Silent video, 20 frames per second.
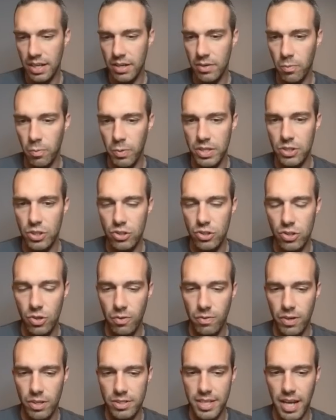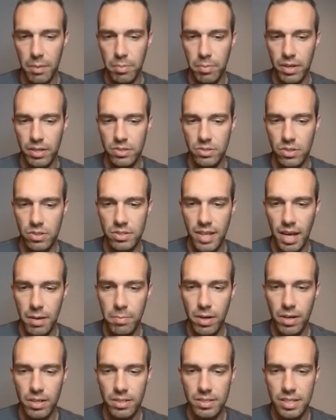with just the overall stat product. So stat
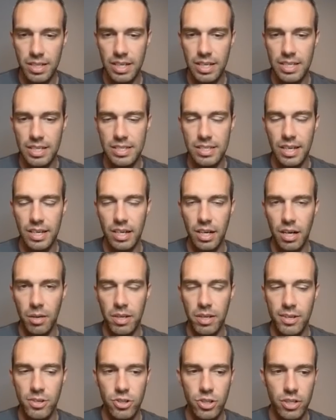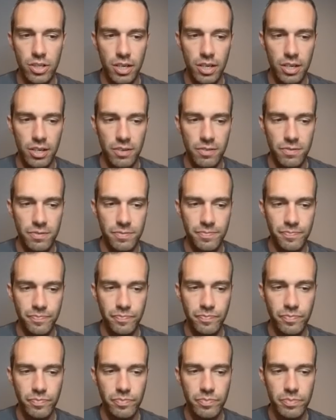product is a combination of
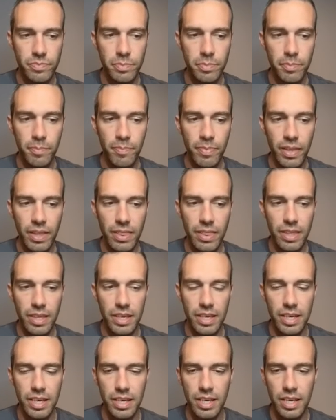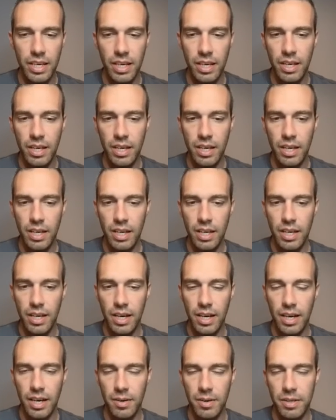the
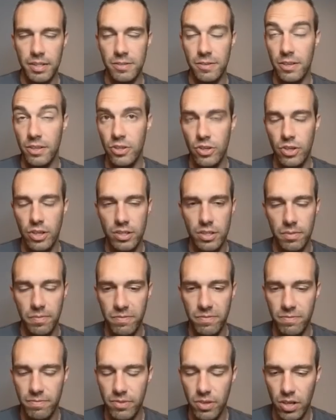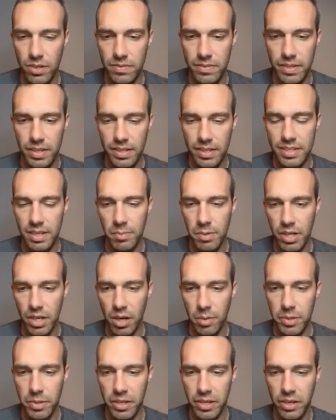it's a somewhat
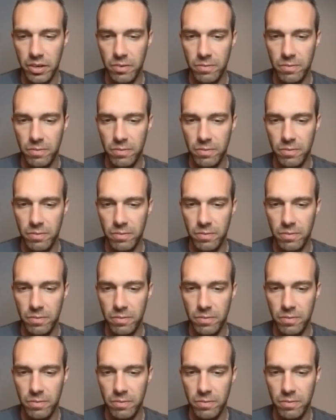complicated